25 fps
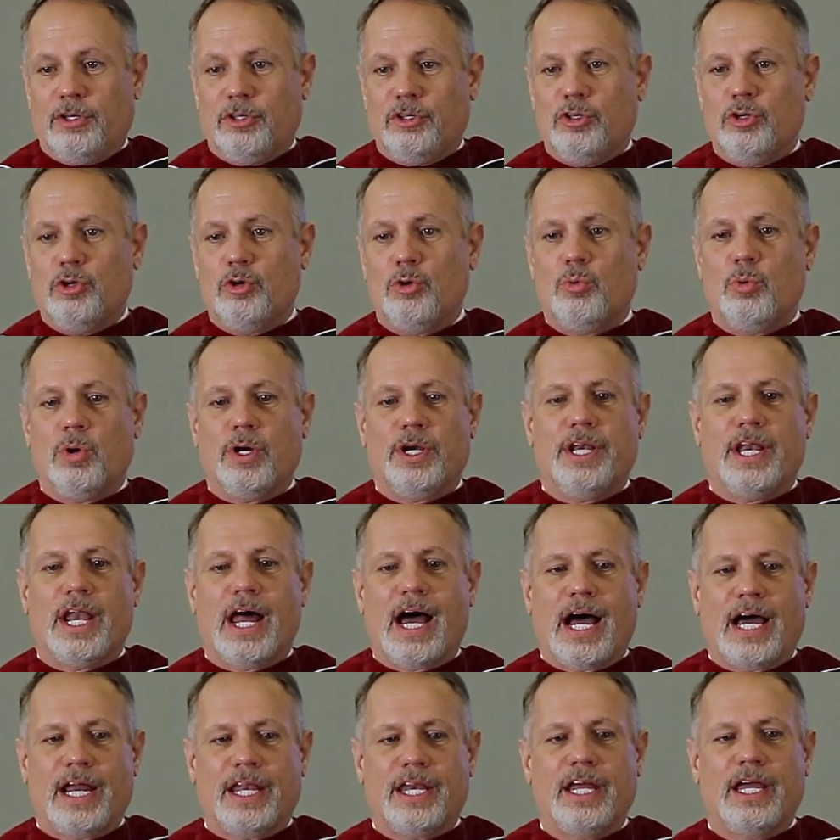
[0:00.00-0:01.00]
You would
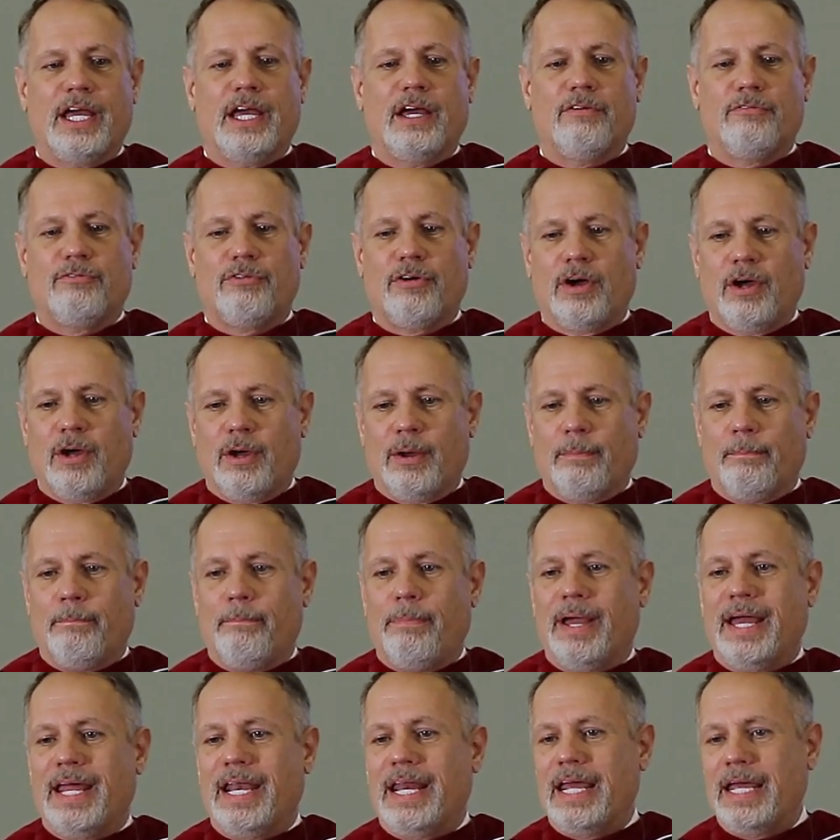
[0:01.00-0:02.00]
not have
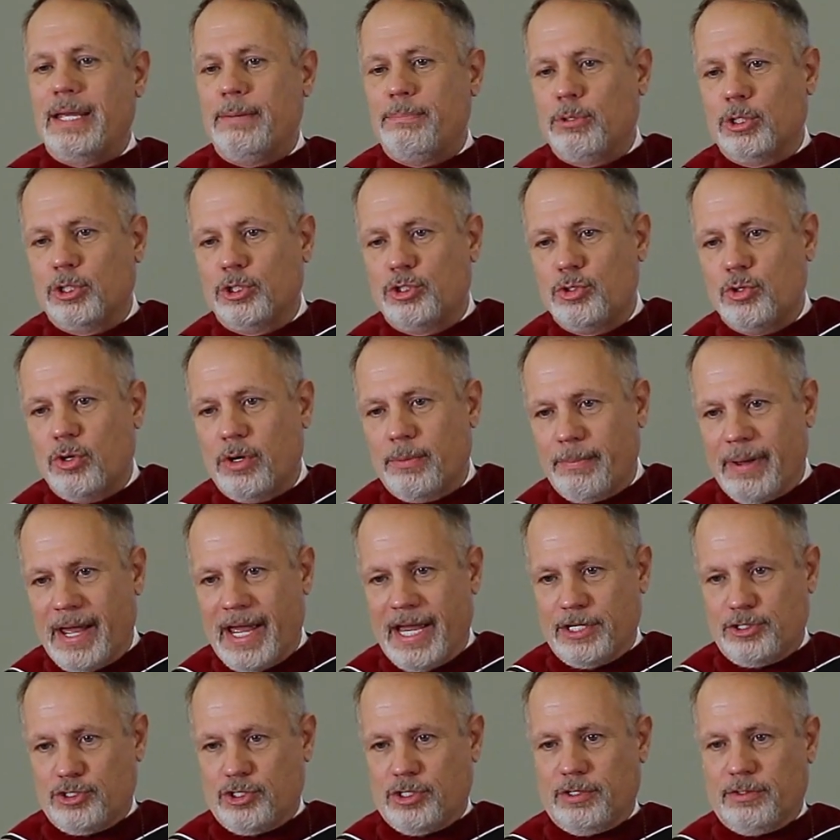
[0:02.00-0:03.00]
been able to
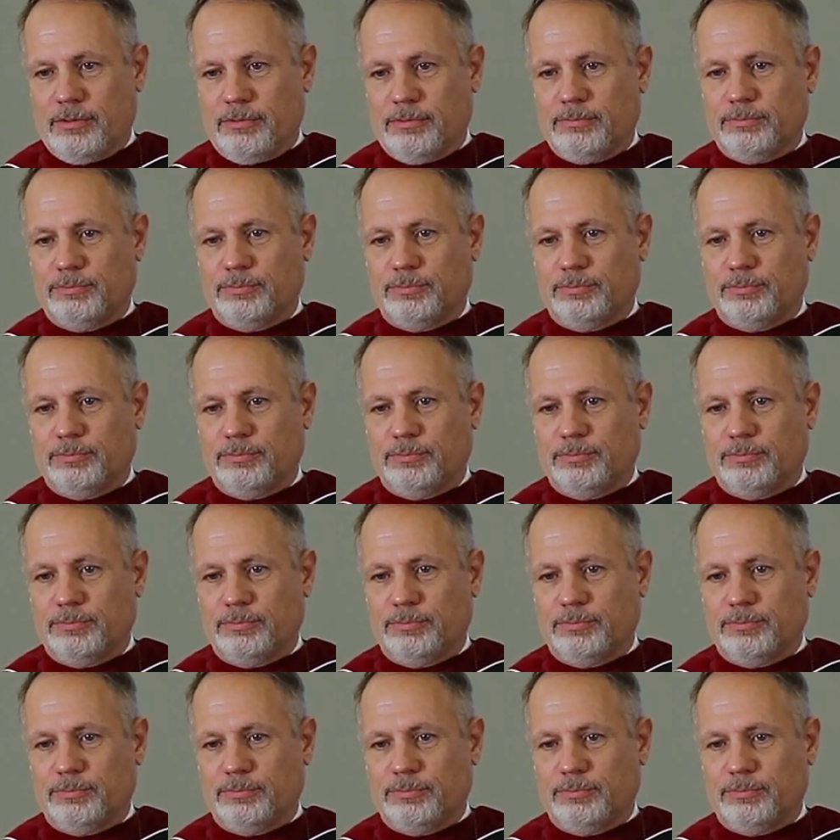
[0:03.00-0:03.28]
imagine